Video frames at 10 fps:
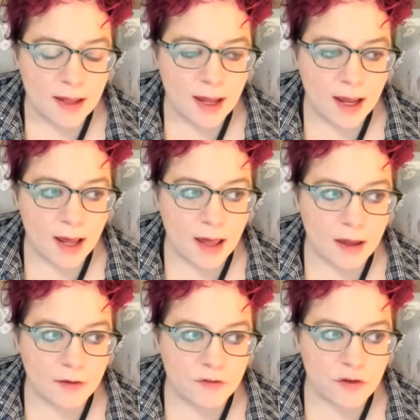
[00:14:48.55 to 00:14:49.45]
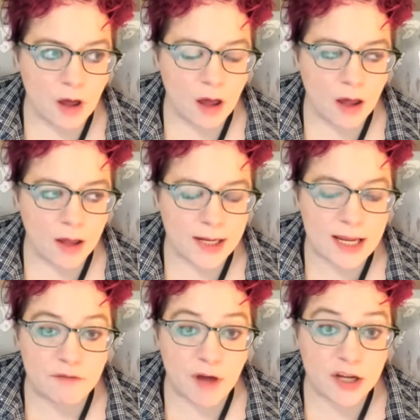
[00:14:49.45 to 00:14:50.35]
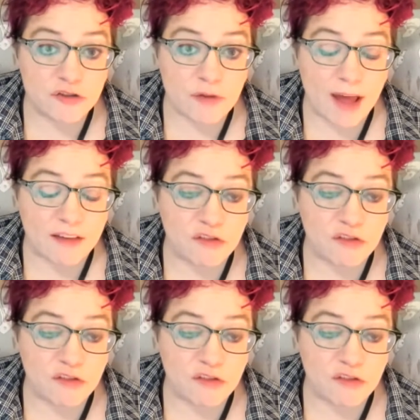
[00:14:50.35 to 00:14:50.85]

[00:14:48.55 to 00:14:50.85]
and an invite dress.